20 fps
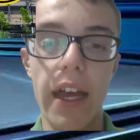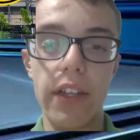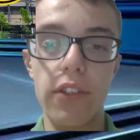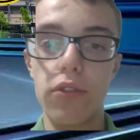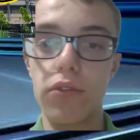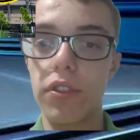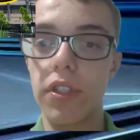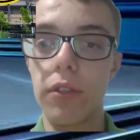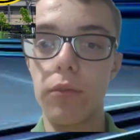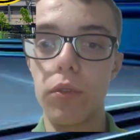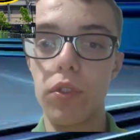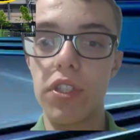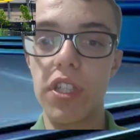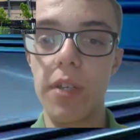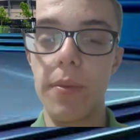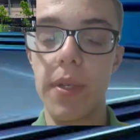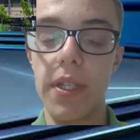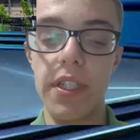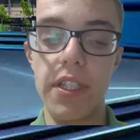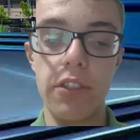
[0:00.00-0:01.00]
I don't think we'll see
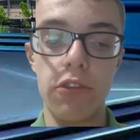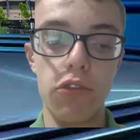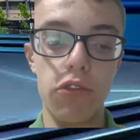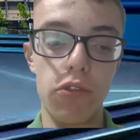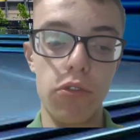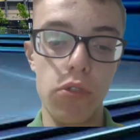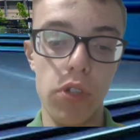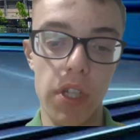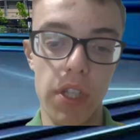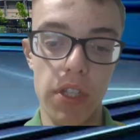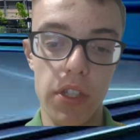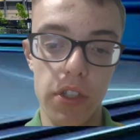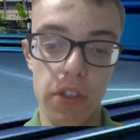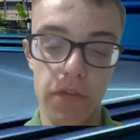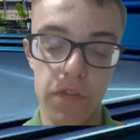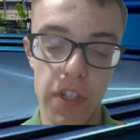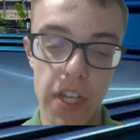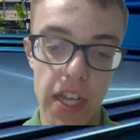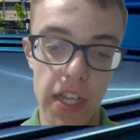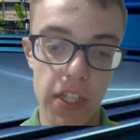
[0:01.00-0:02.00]
him until August
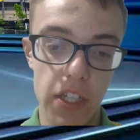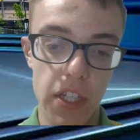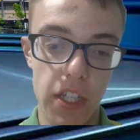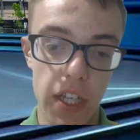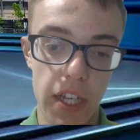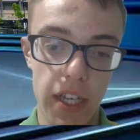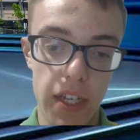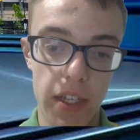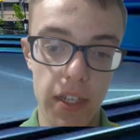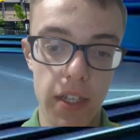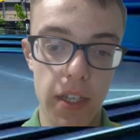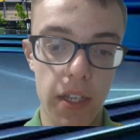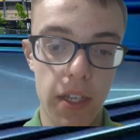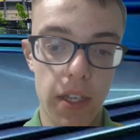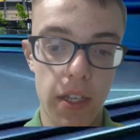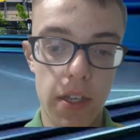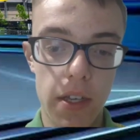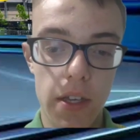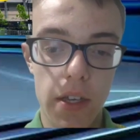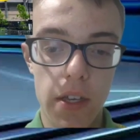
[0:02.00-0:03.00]
of next year,
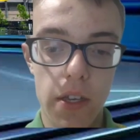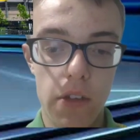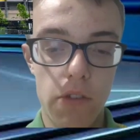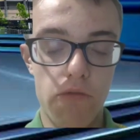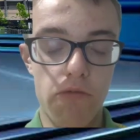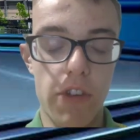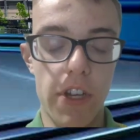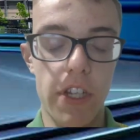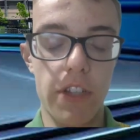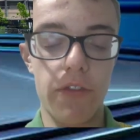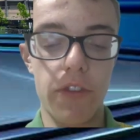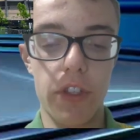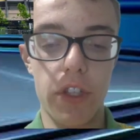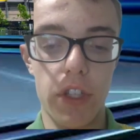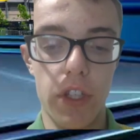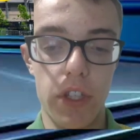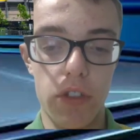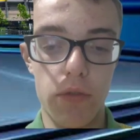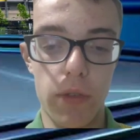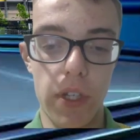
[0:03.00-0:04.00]
ready for
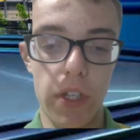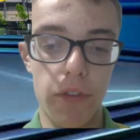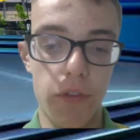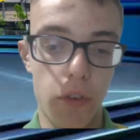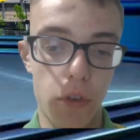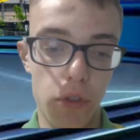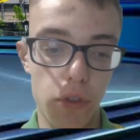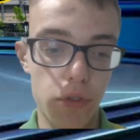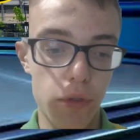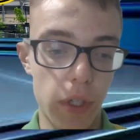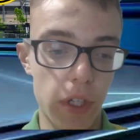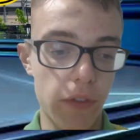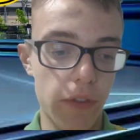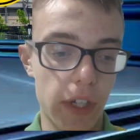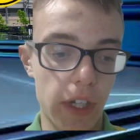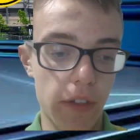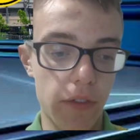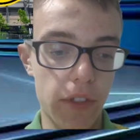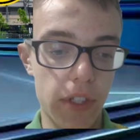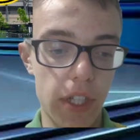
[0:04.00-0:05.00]
the
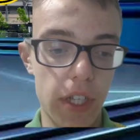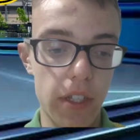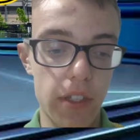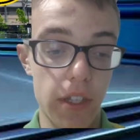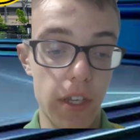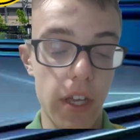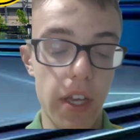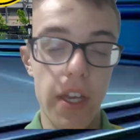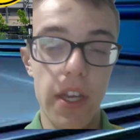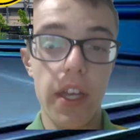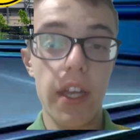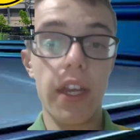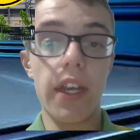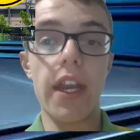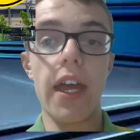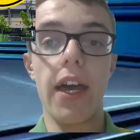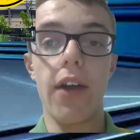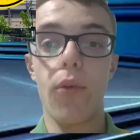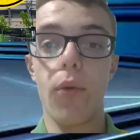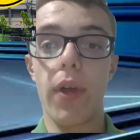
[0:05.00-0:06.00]
24-25 season.
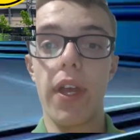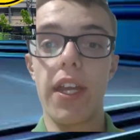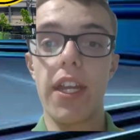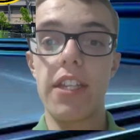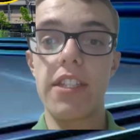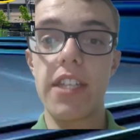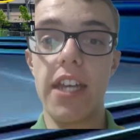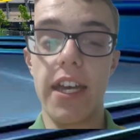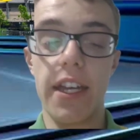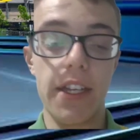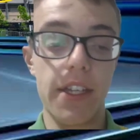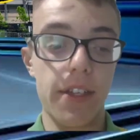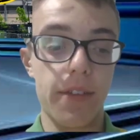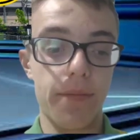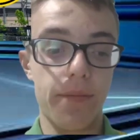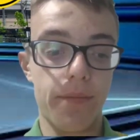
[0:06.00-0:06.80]
Now, in attack,